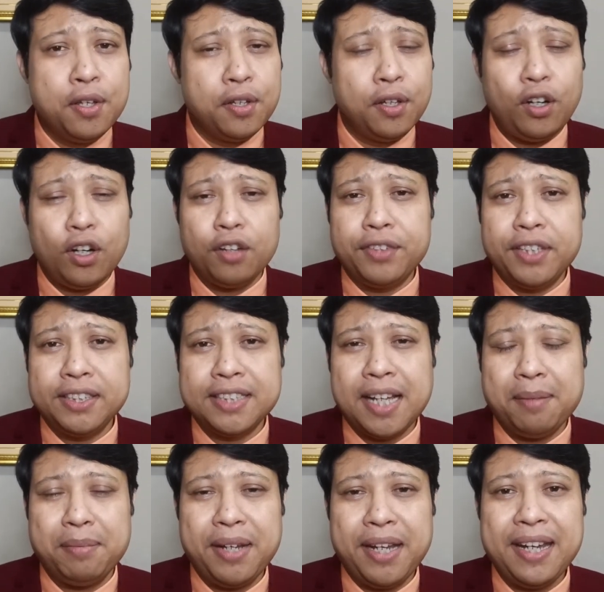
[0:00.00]
A lot of things
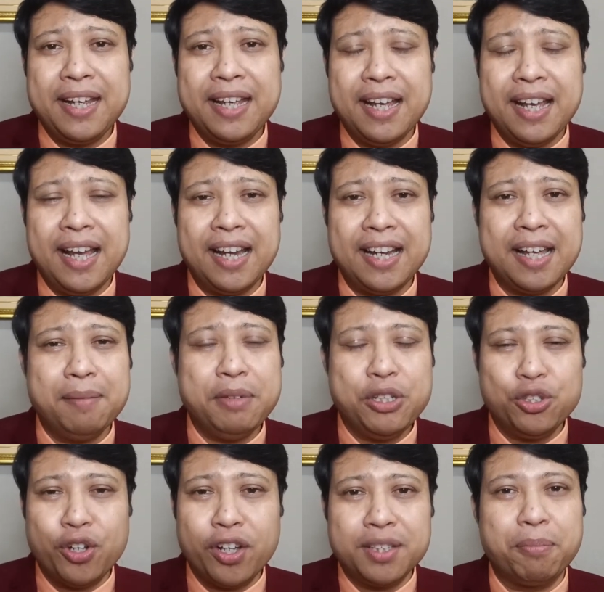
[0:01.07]
happening, and I'm
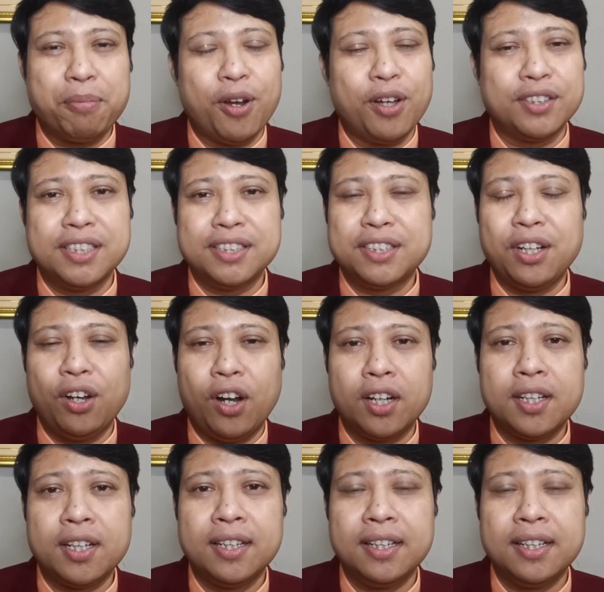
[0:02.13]
enjoying the process a lot,